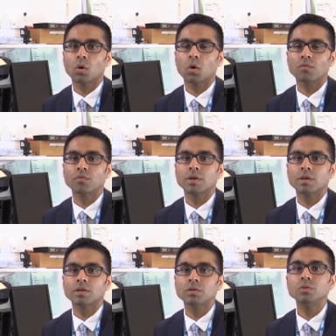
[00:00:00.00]
of
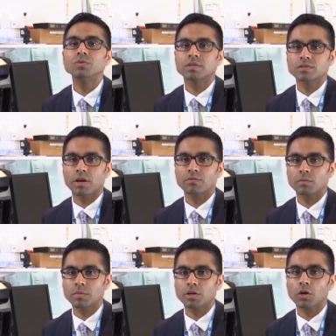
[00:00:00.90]
losing sight
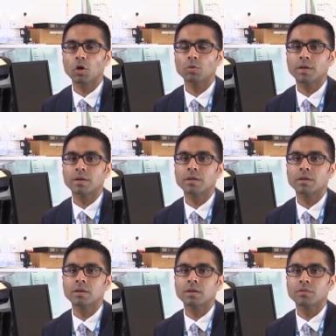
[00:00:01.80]
from glaucoma
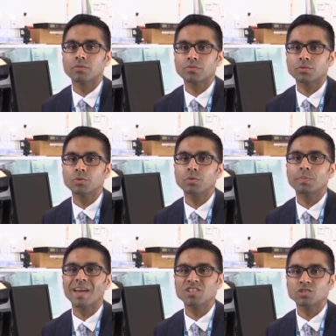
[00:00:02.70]
through
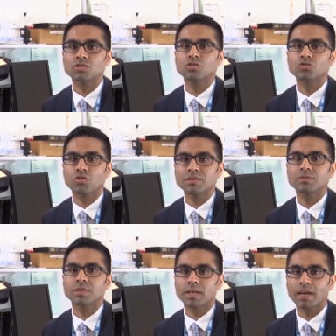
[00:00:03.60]
patient
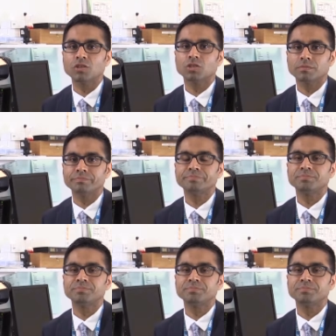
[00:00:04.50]
stratification.